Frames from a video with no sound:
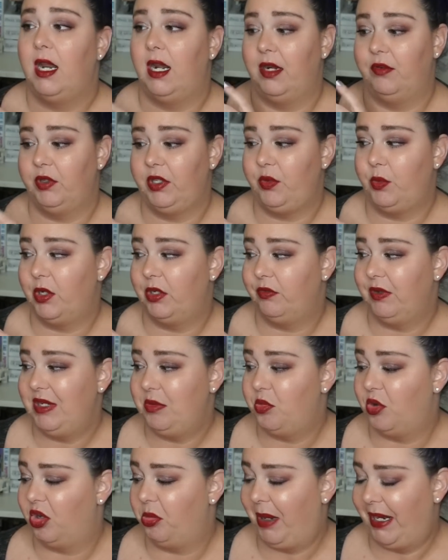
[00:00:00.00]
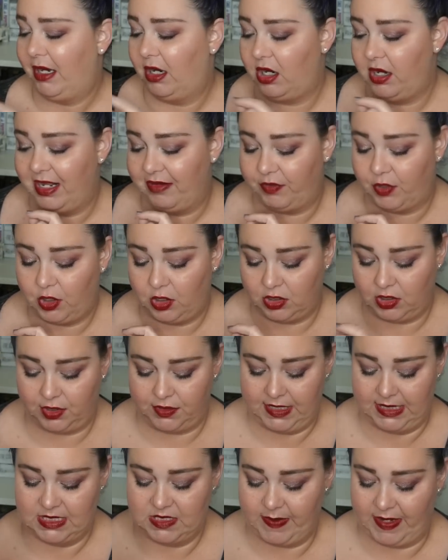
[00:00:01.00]
I really want to read more by her and I've heard
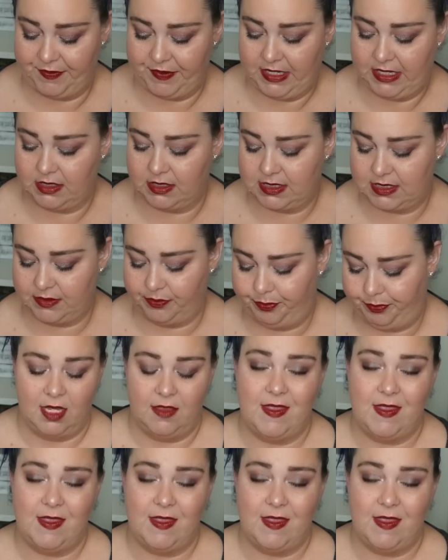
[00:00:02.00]
good things about this.